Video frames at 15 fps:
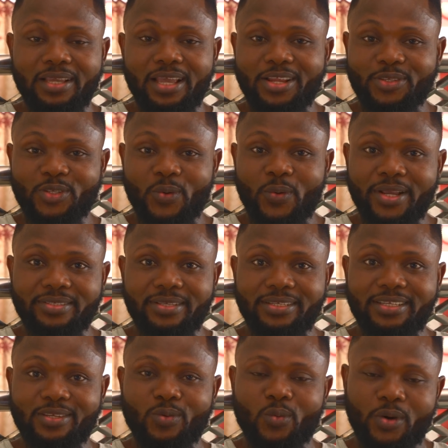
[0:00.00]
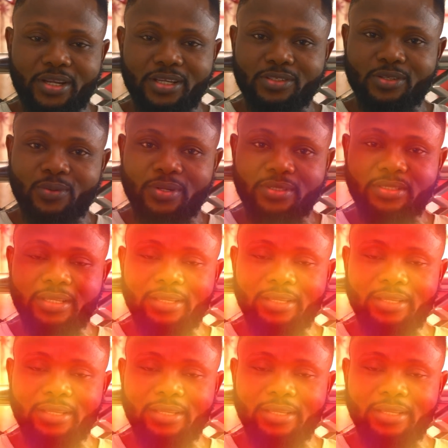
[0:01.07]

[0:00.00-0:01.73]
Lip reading: And so I started working towards